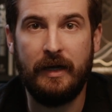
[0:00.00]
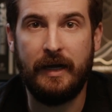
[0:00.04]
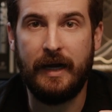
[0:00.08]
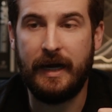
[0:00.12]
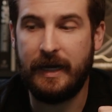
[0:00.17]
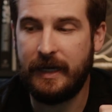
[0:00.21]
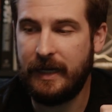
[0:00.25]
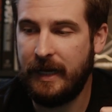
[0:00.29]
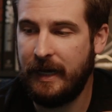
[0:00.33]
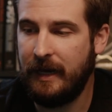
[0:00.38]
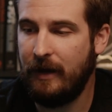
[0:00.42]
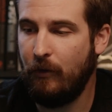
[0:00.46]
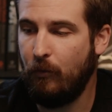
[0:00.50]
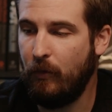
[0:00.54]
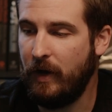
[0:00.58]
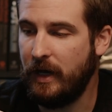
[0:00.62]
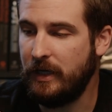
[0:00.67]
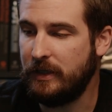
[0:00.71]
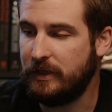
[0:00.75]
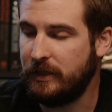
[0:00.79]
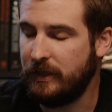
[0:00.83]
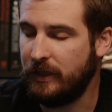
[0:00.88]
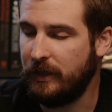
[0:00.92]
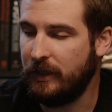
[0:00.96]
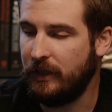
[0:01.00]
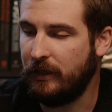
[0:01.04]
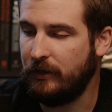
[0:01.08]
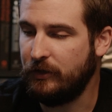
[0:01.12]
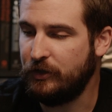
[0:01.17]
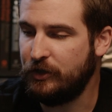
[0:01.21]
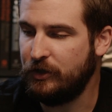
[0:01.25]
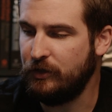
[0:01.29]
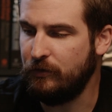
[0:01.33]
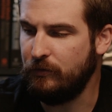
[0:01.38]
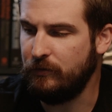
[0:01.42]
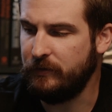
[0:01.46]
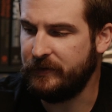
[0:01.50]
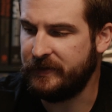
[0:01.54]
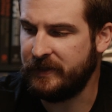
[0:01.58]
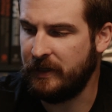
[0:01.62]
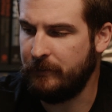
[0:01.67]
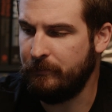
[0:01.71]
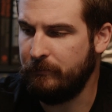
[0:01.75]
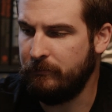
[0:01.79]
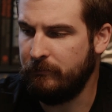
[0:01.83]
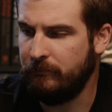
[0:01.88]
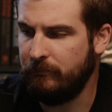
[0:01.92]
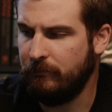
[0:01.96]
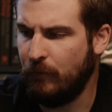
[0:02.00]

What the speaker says: and I can't wait to shoot some